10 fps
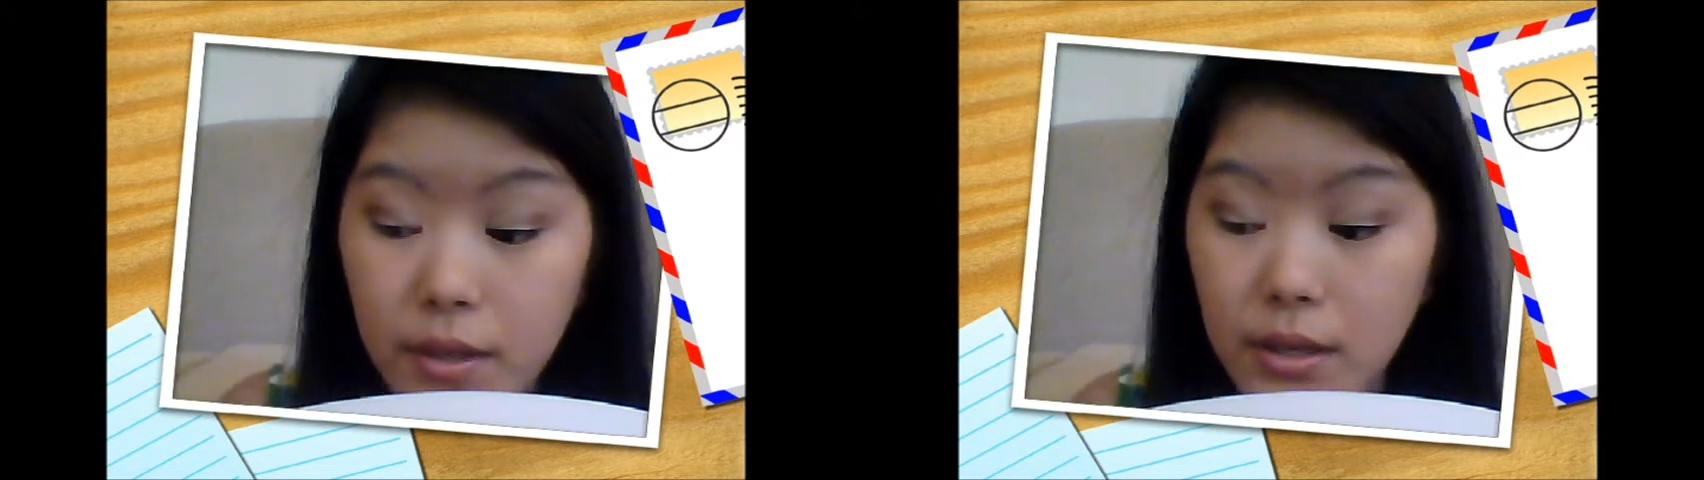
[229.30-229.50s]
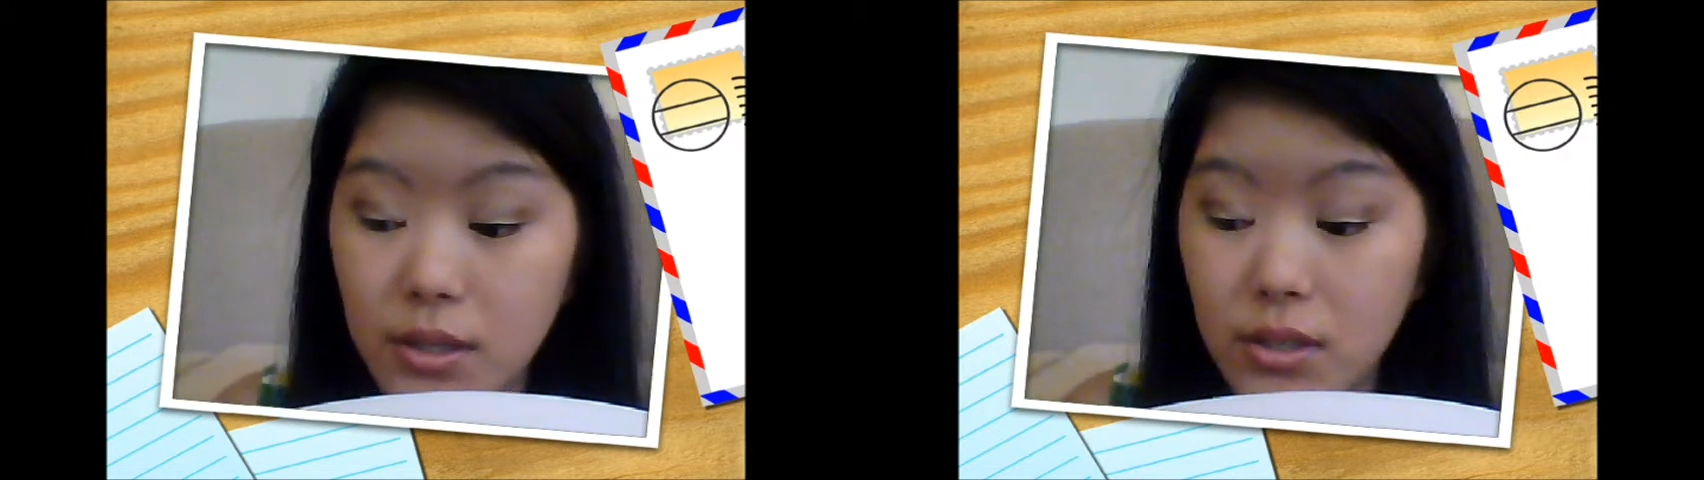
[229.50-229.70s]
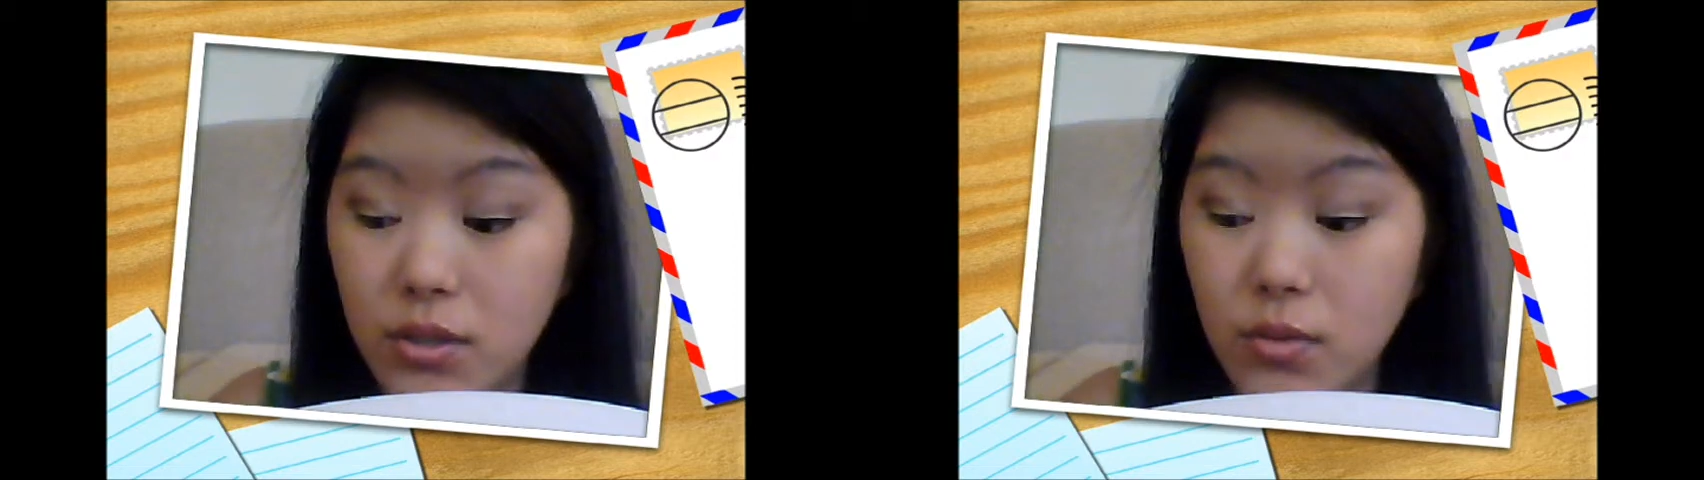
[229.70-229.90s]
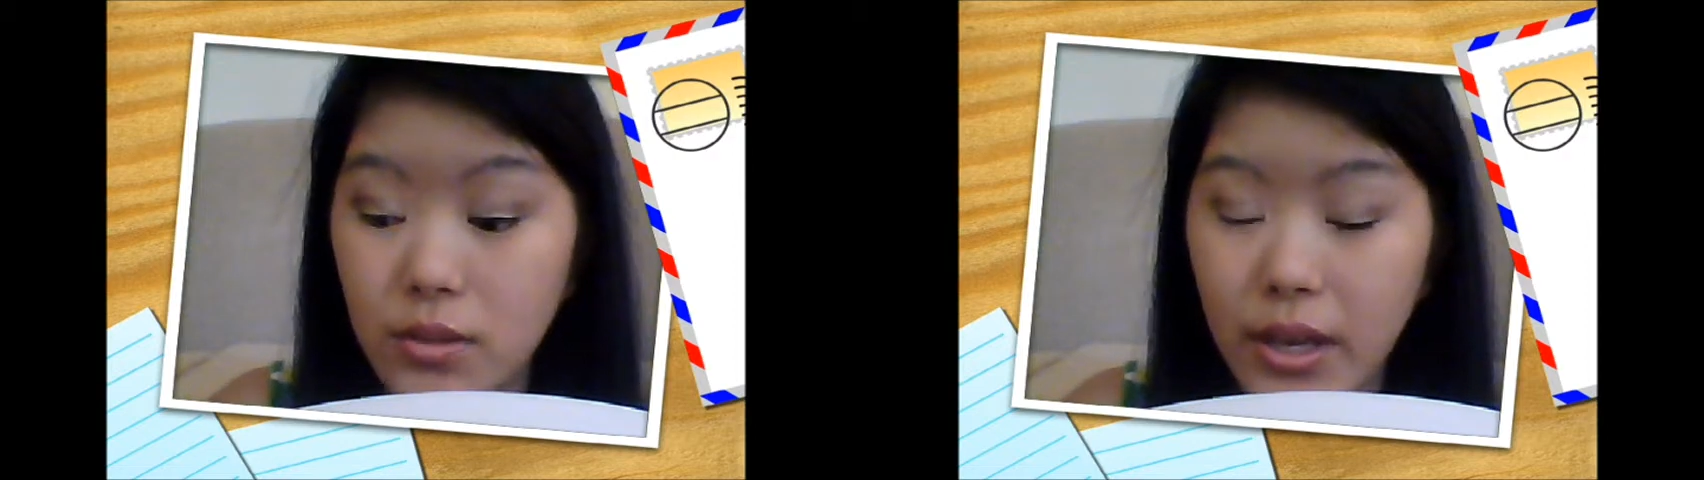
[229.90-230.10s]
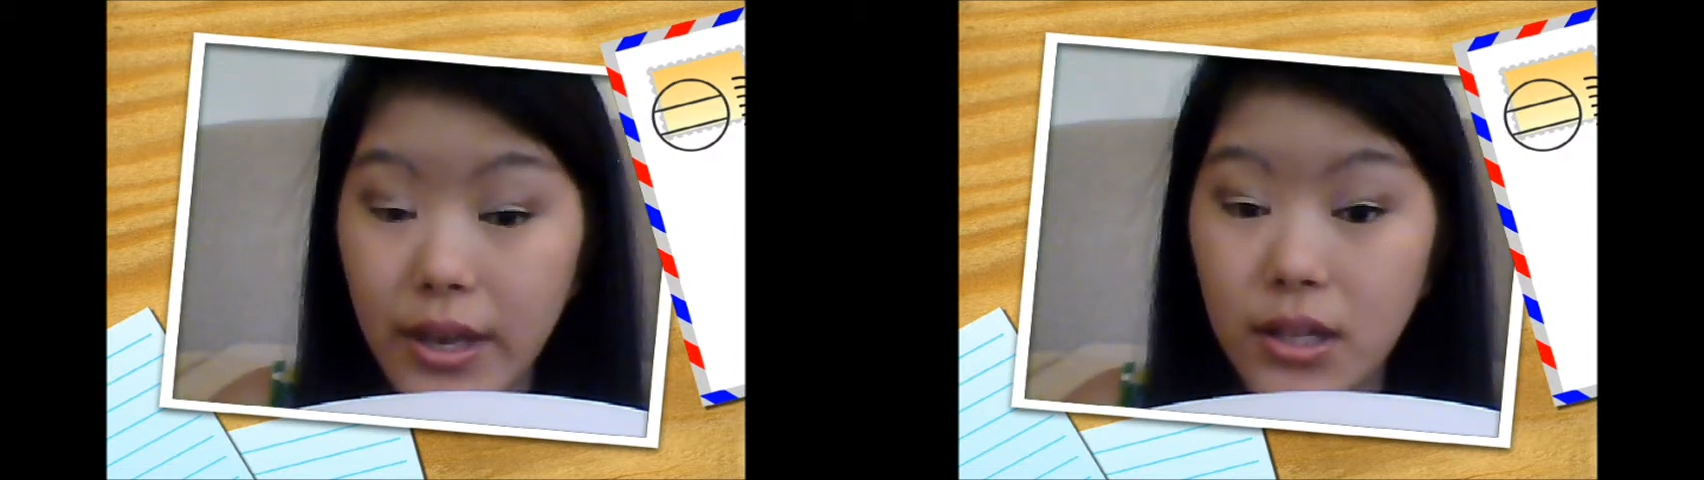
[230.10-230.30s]
And then just use
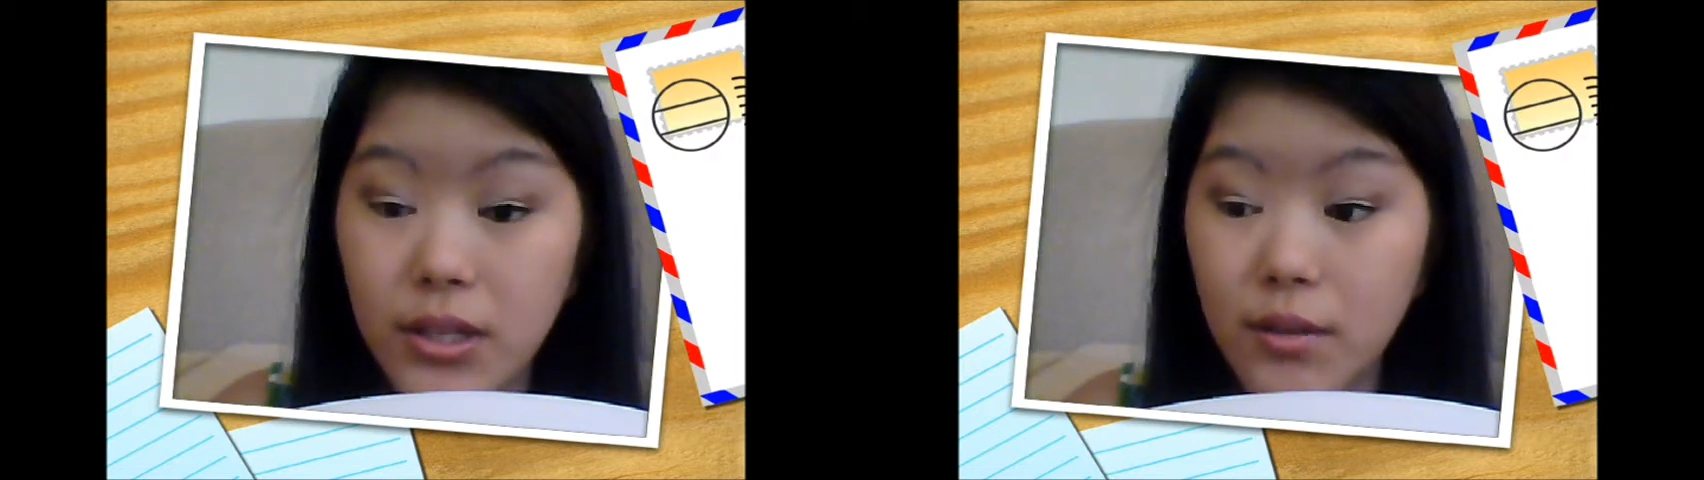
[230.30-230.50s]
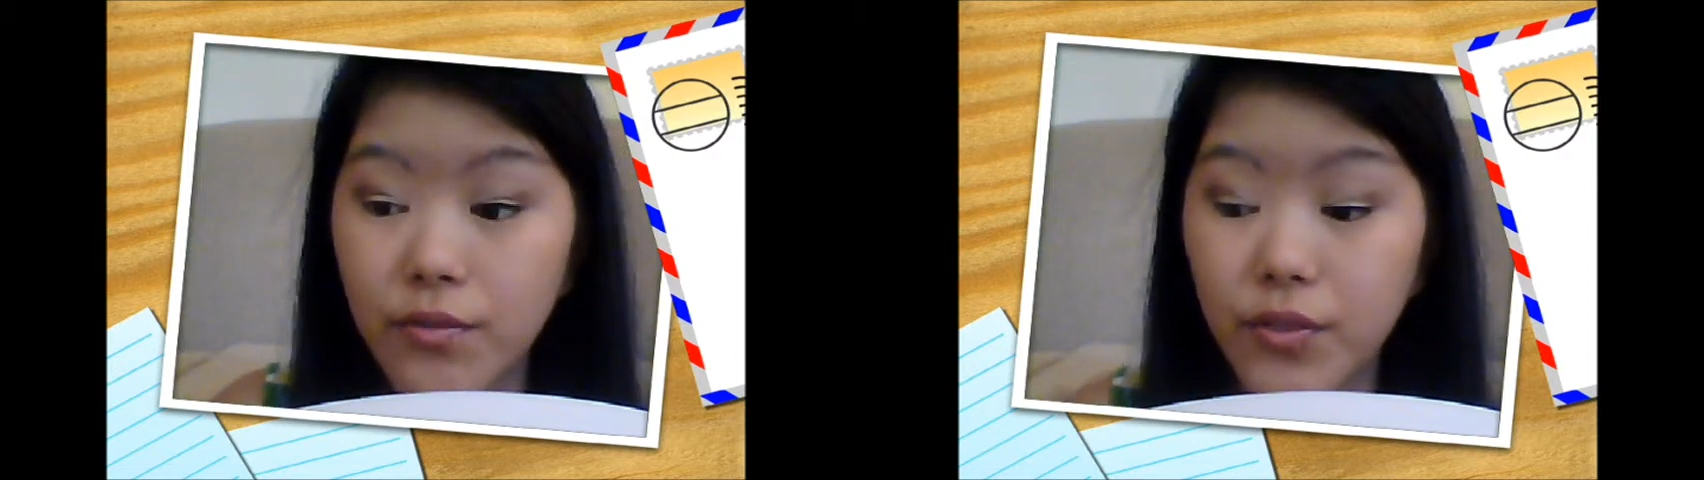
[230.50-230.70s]
a clean,